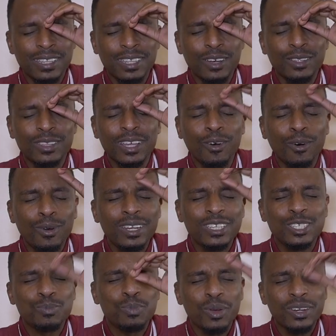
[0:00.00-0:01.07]
the, the Holy
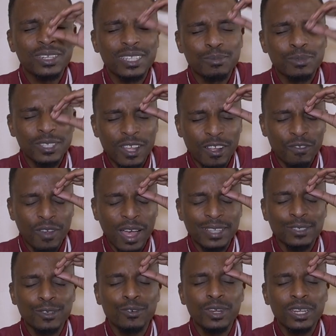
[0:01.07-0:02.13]
Spirit Himself
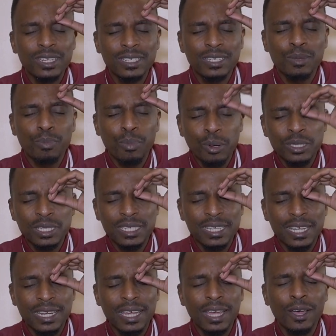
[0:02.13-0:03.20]
has already
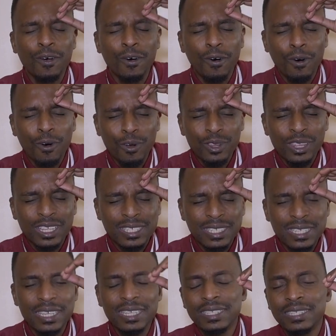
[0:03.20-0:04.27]
deposited all the
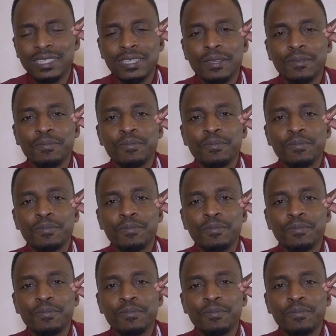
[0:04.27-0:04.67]
seeds.